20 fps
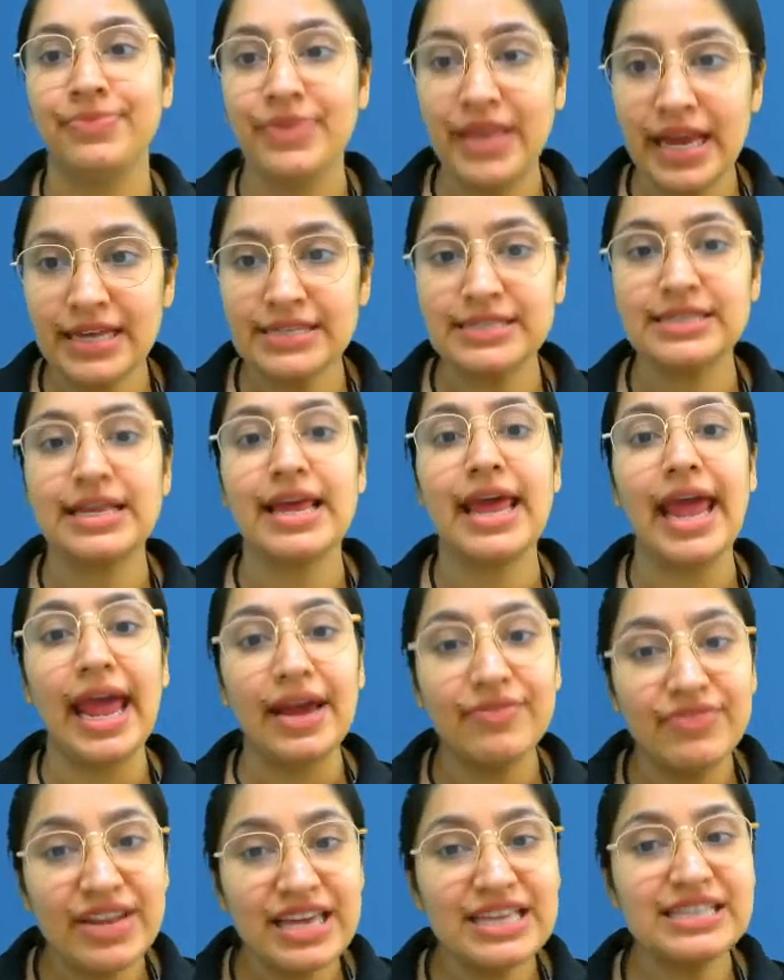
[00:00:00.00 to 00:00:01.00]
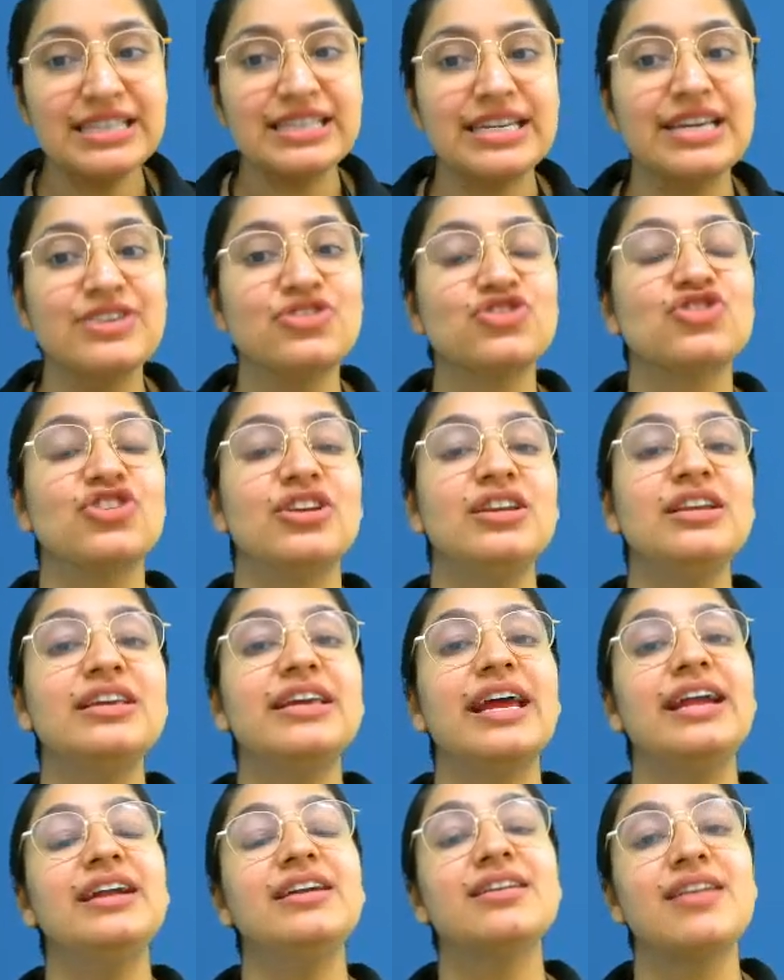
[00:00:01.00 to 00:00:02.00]
Yes, every station
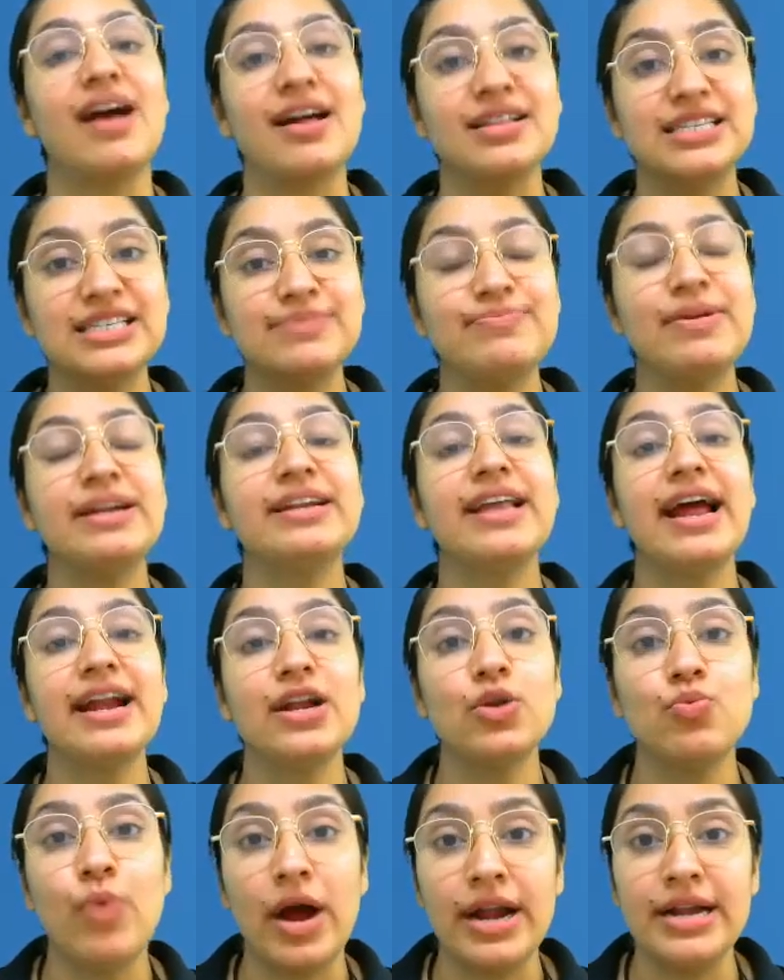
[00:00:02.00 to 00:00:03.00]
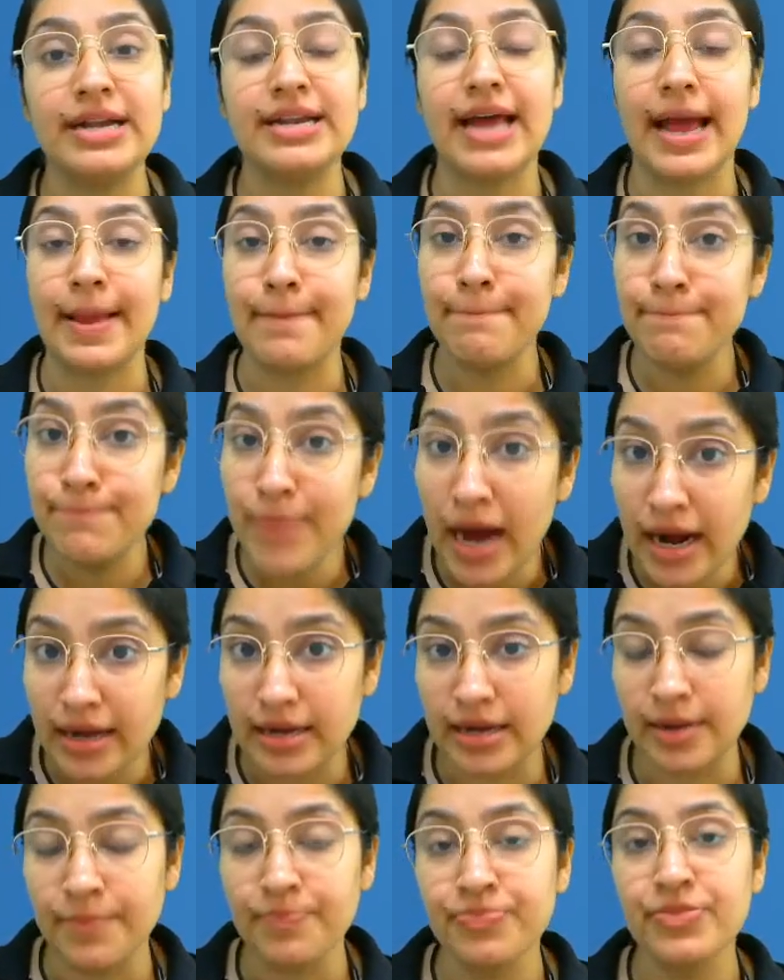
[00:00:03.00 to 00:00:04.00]
can transmit at one time,
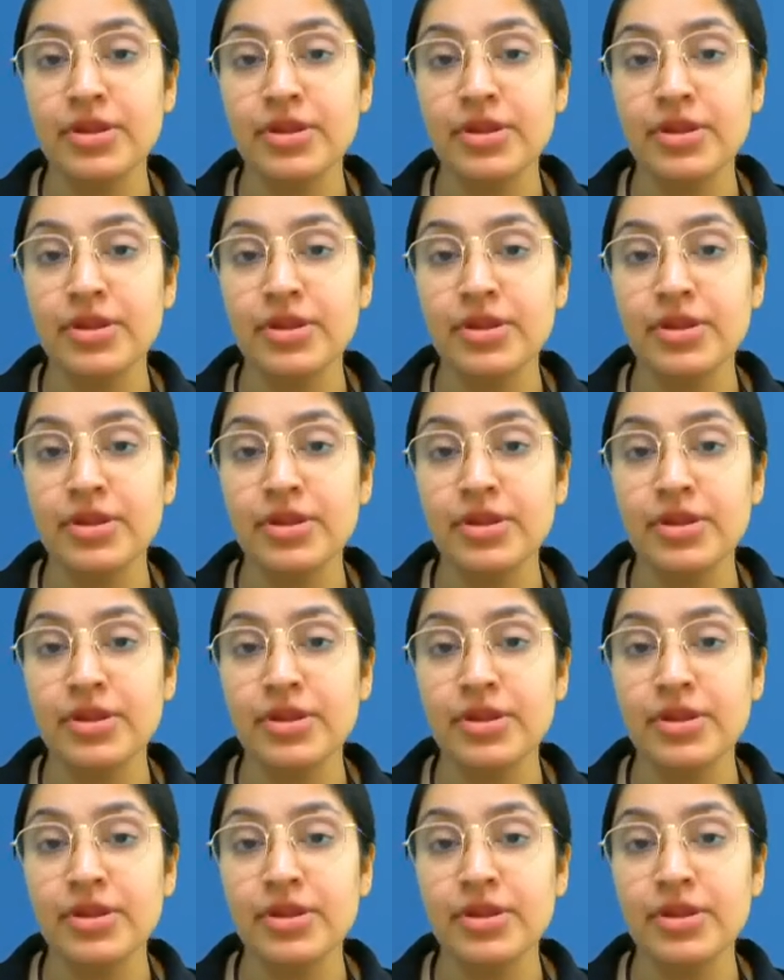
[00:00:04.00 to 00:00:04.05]
but